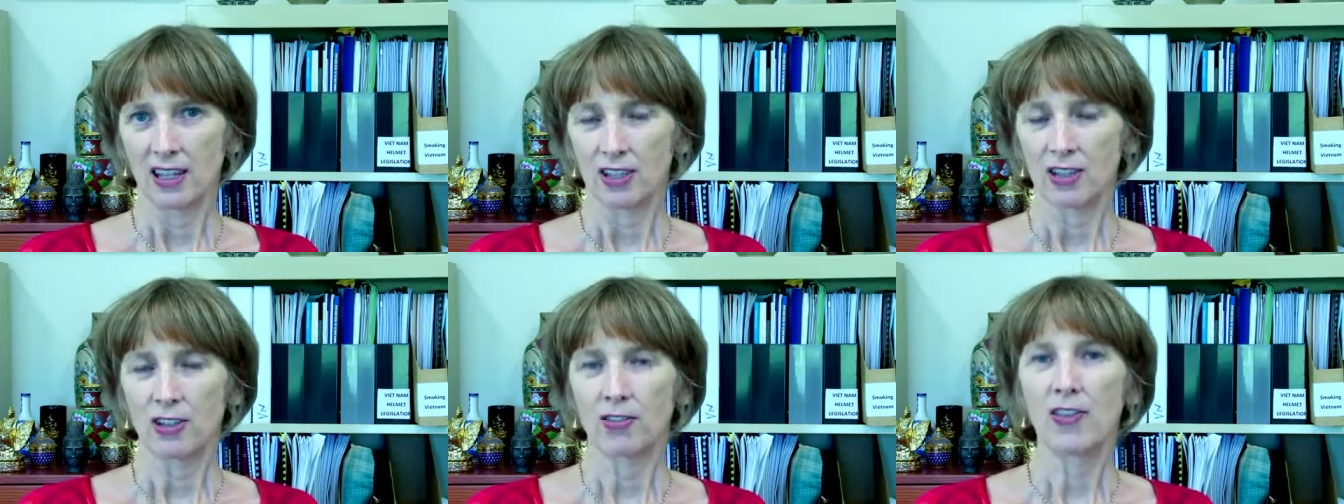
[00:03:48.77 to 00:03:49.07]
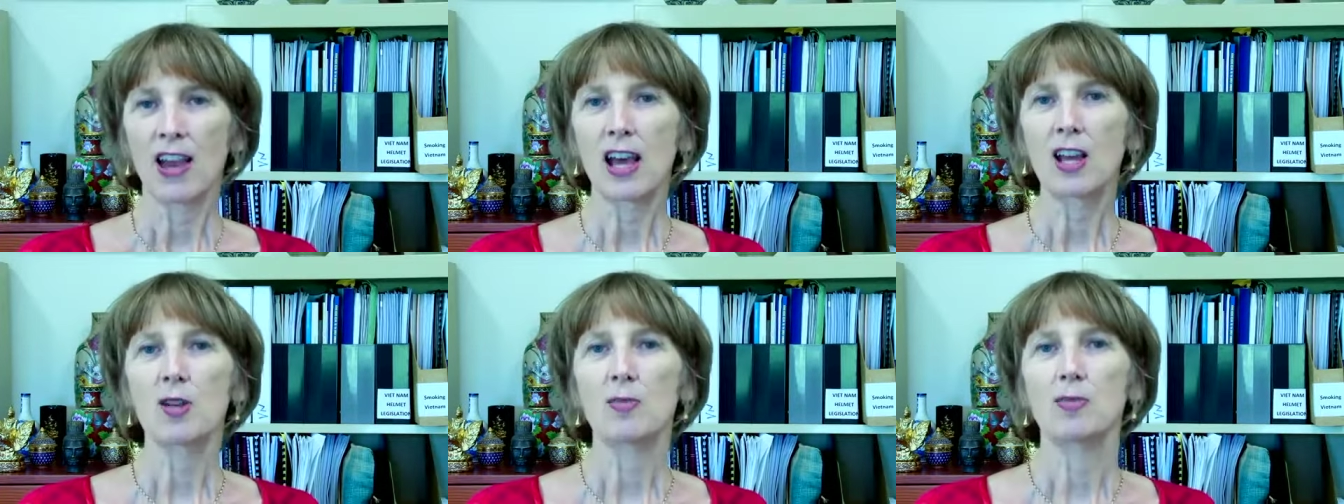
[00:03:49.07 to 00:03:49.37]

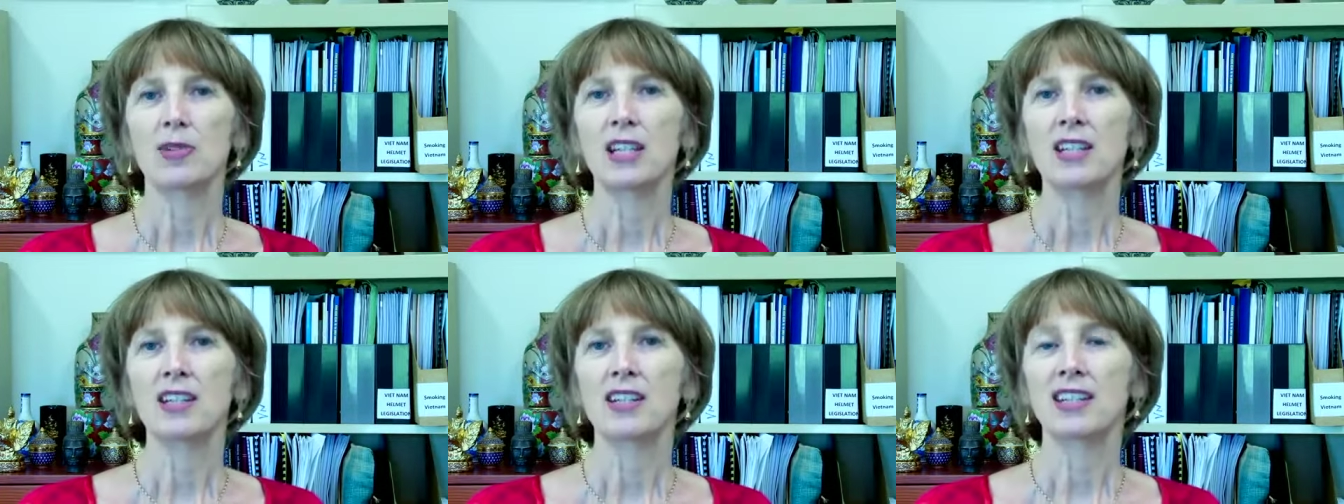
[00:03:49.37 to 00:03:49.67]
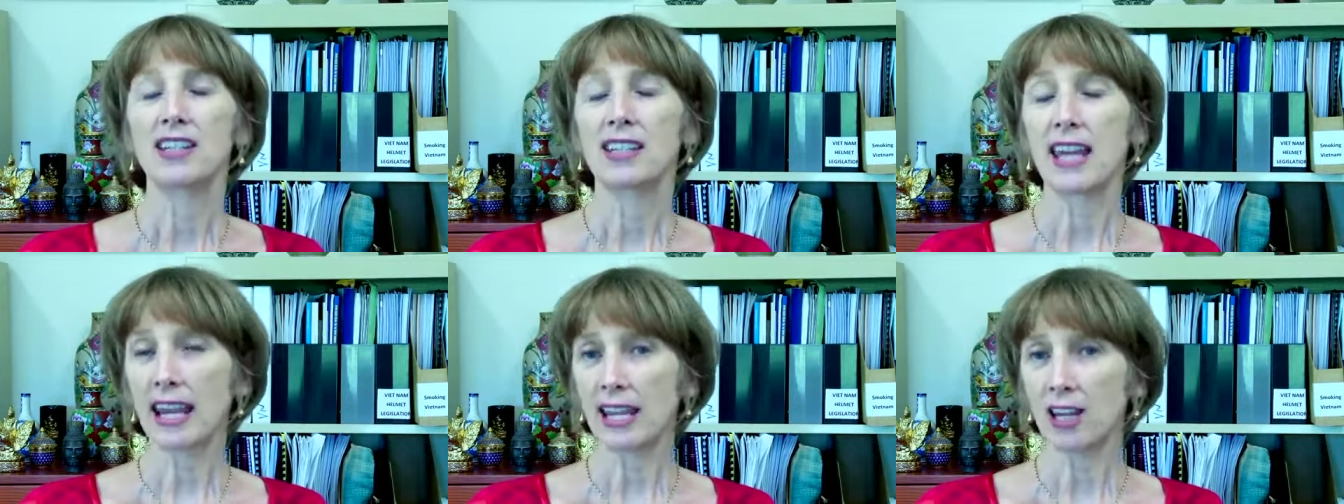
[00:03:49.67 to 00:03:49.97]
developed into
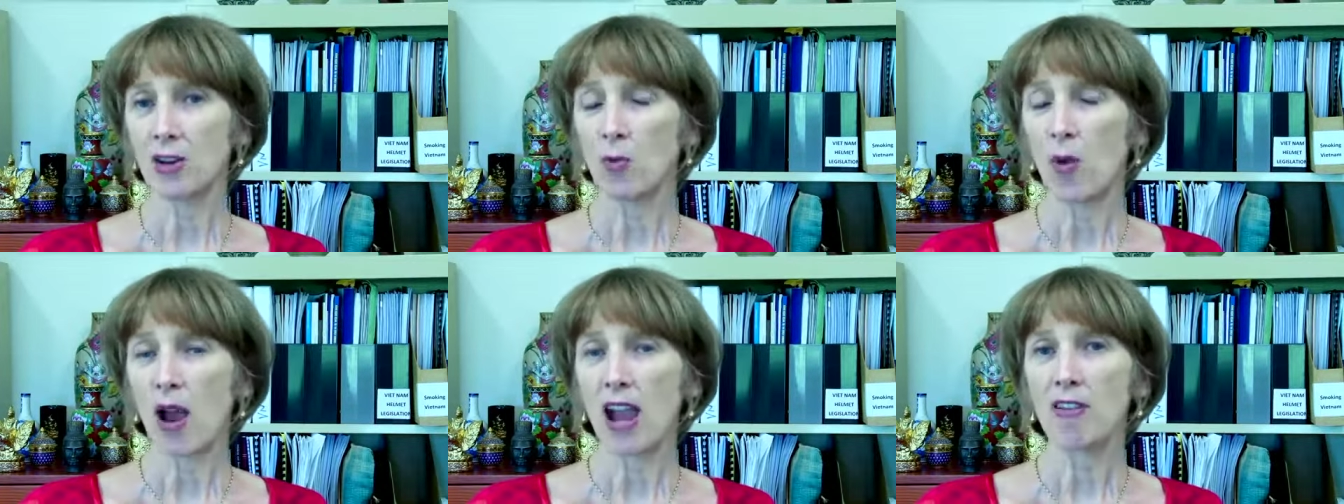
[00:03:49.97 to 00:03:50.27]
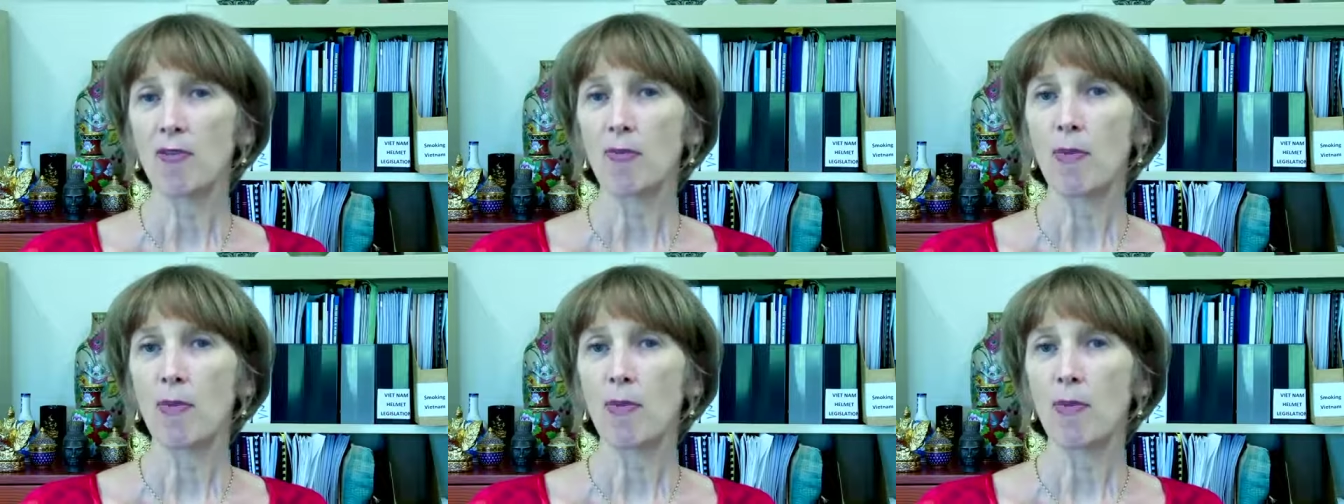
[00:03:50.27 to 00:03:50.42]
second-wave